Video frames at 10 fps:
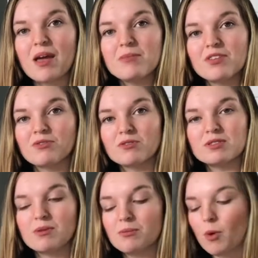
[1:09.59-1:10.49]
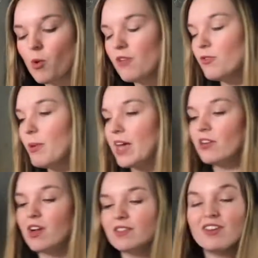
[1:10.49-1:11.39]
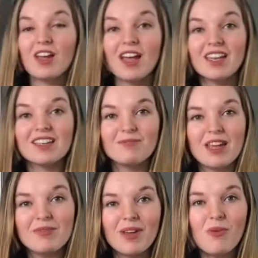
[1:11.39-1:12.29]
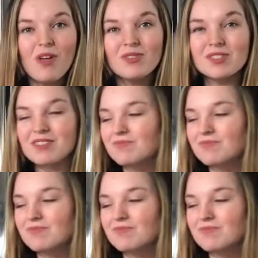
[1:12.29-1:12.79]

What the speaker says: I'm going to throw some waffle batter on there and make my waffles.